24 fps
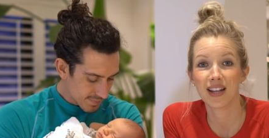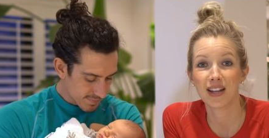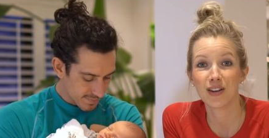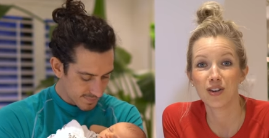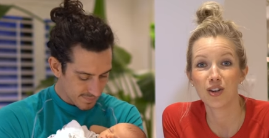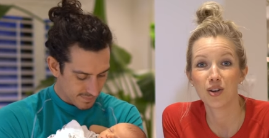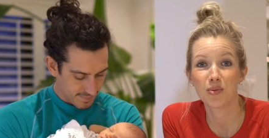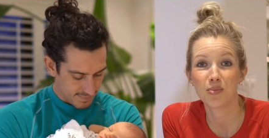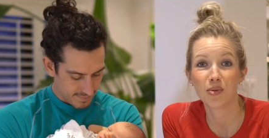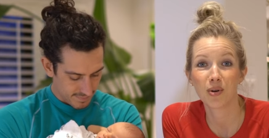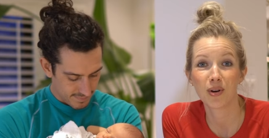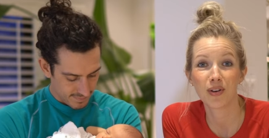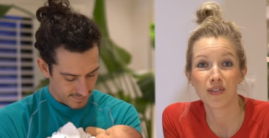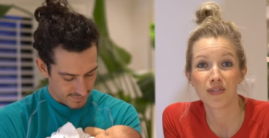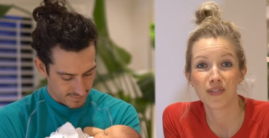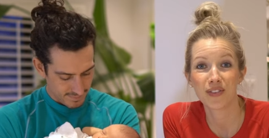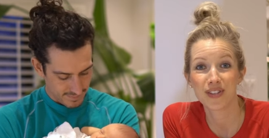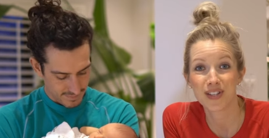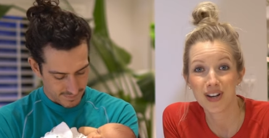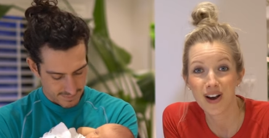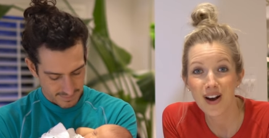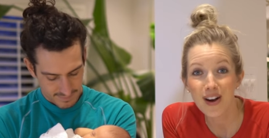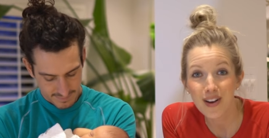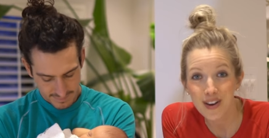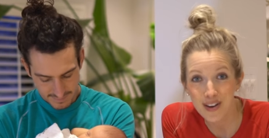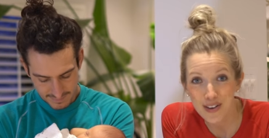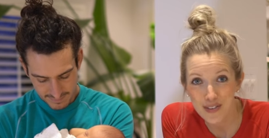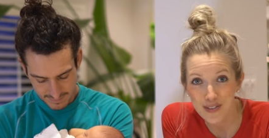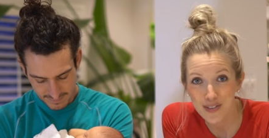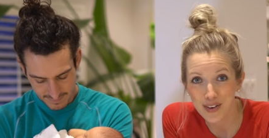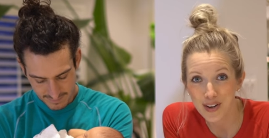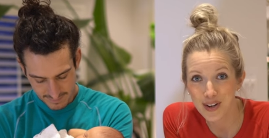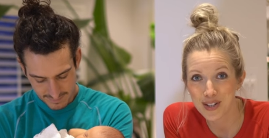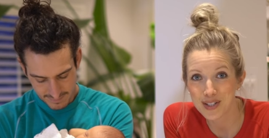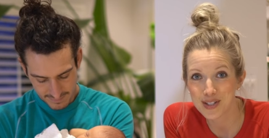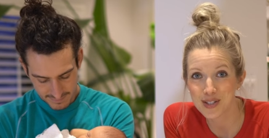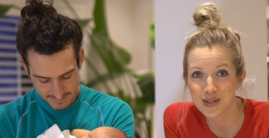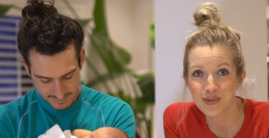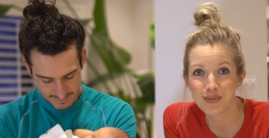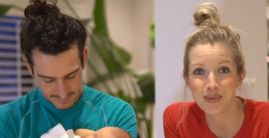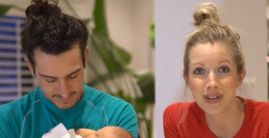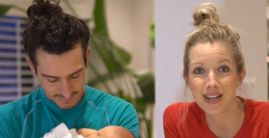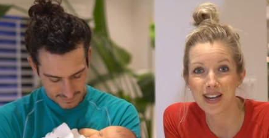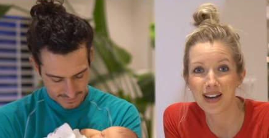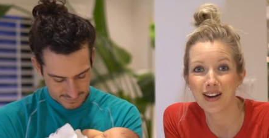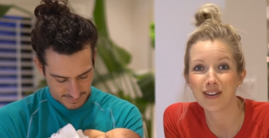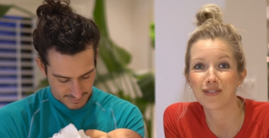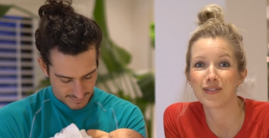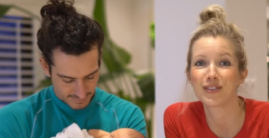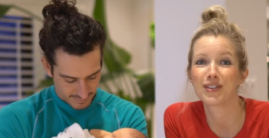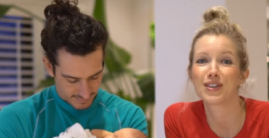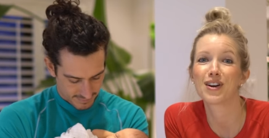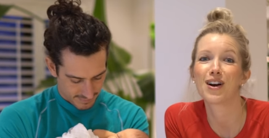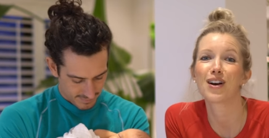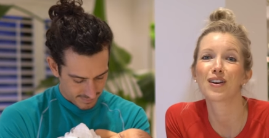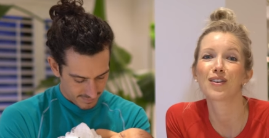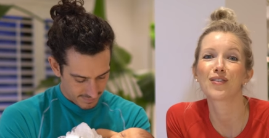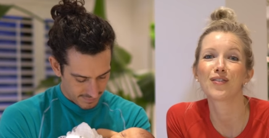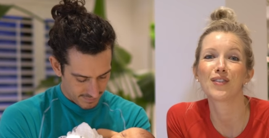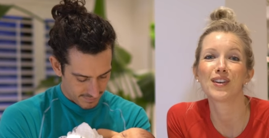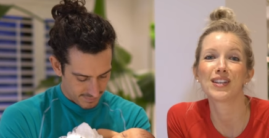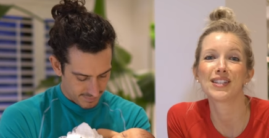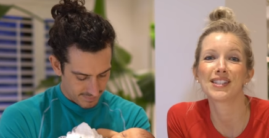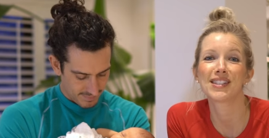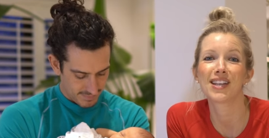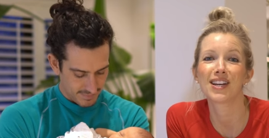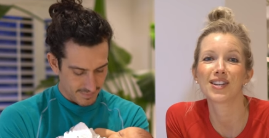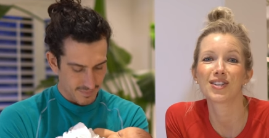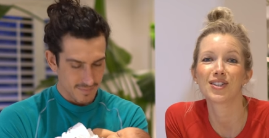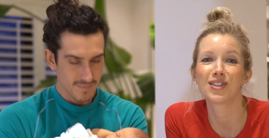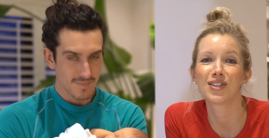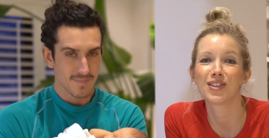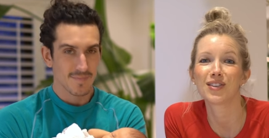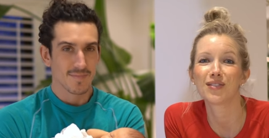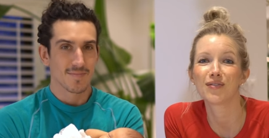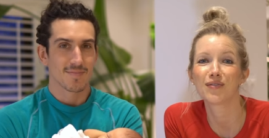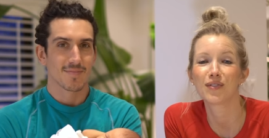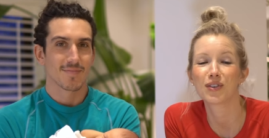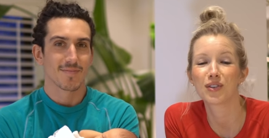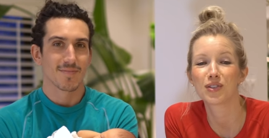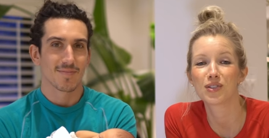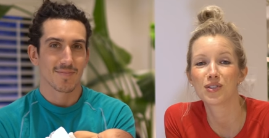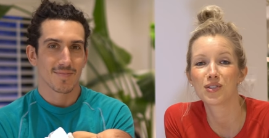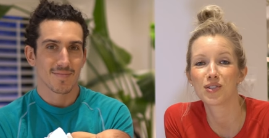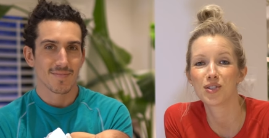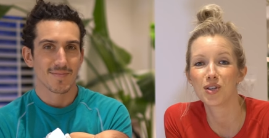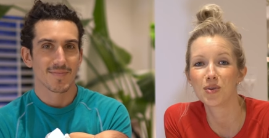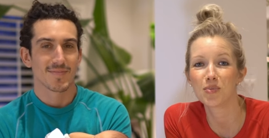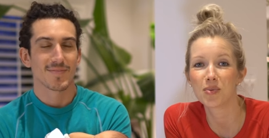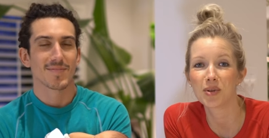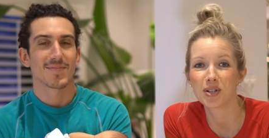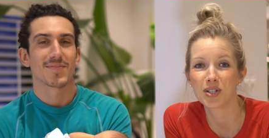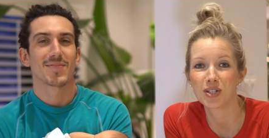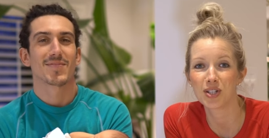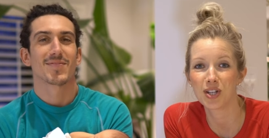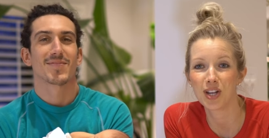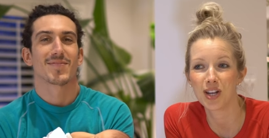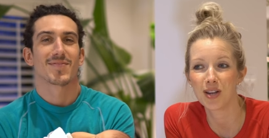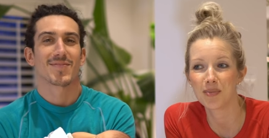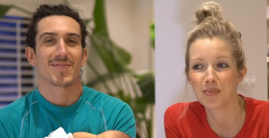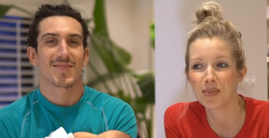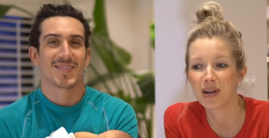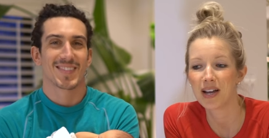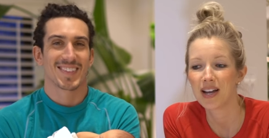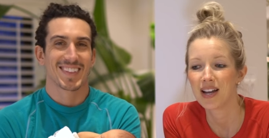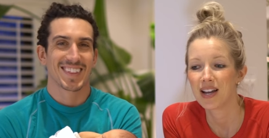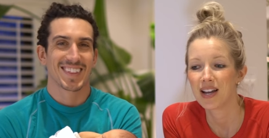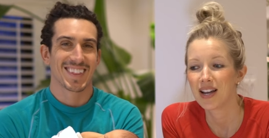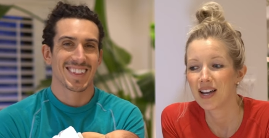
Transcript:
Speaker 1: in a newborn photographer, so we got a photography session for super cheap.